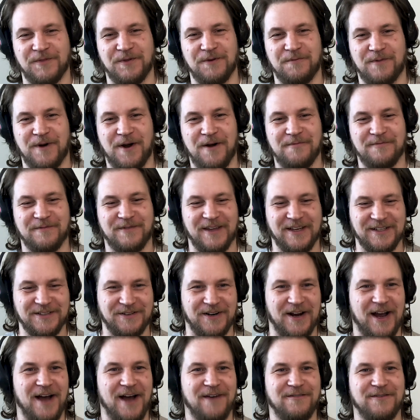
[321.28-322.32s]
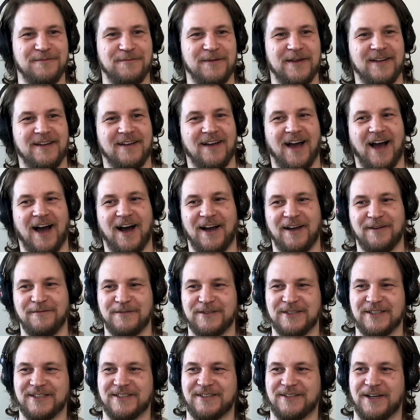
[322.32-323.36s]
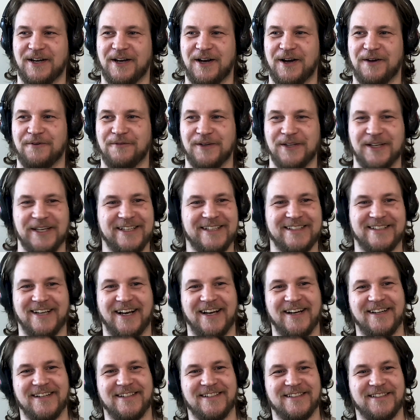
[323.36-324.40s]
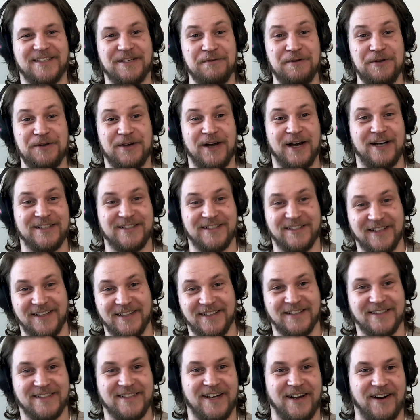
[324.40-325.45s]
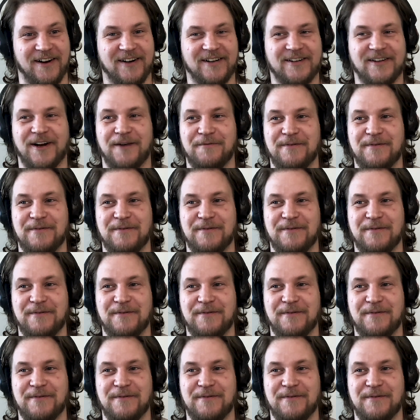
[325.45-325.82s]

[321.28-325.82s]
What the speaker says: No problem. Thanks for having me. I'm just really excited to see what you guys think of this character.